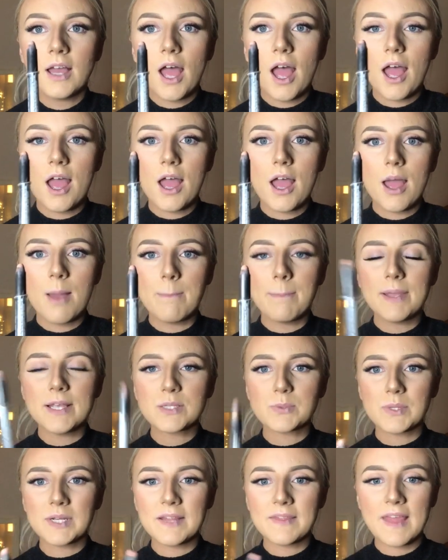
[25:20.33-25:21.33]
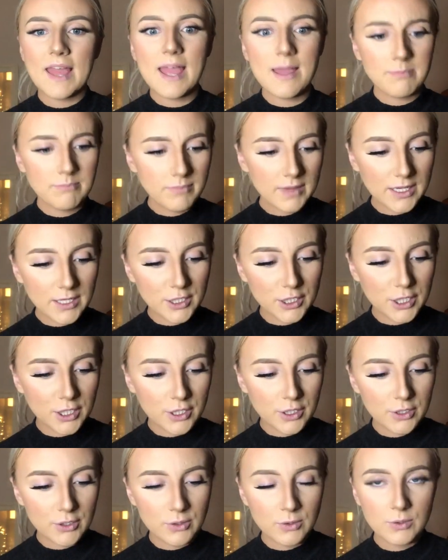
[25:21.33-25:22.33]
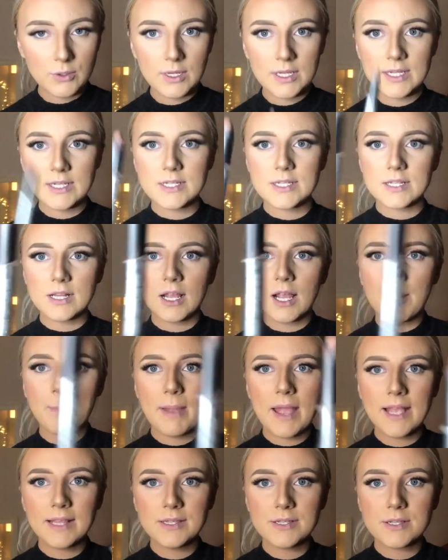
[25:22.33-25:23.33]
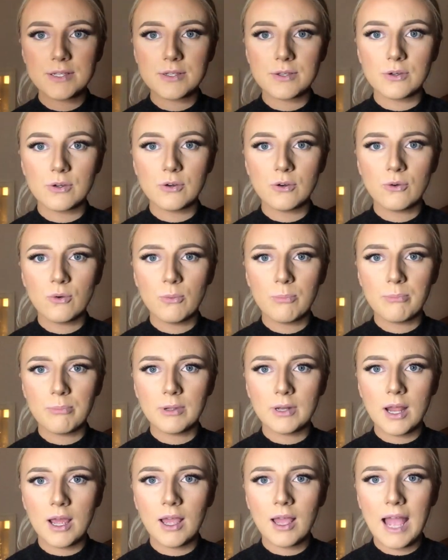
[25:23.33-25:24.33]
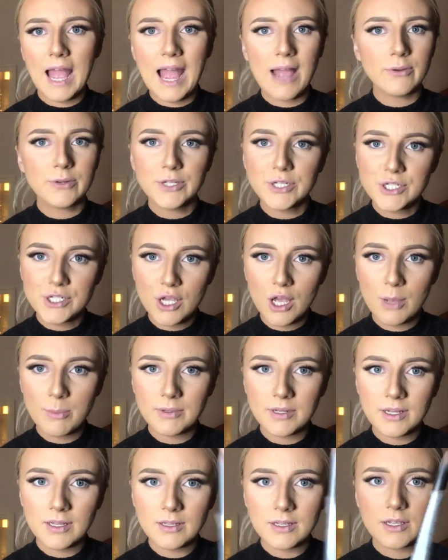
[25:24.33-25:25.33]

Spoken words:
But it's one of them that it's like a pencil, but like, how do you sharpen it?